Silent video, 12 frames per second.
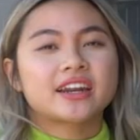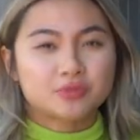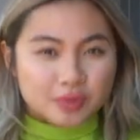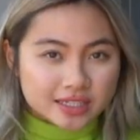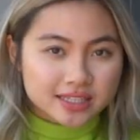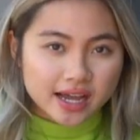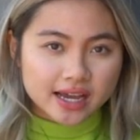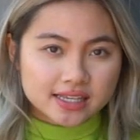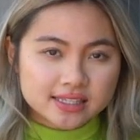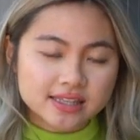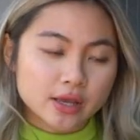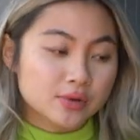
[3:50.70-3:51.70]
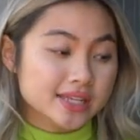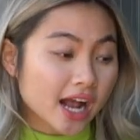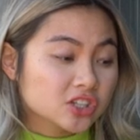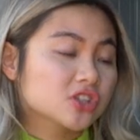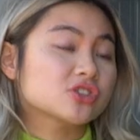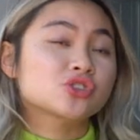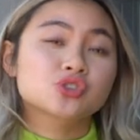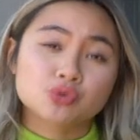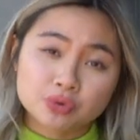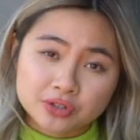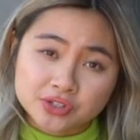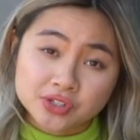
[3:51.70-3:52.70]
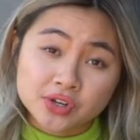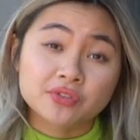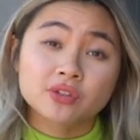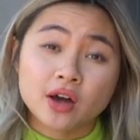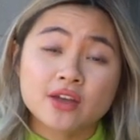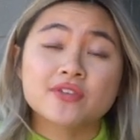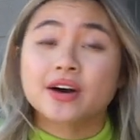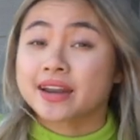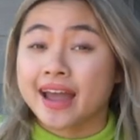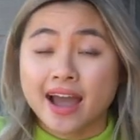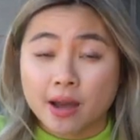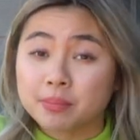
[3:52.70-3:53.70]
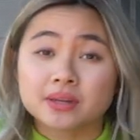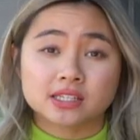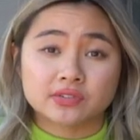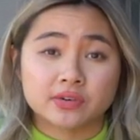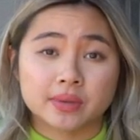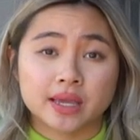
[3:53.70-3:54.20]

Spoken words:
I realized it was actually the source of a lot of unhappiness for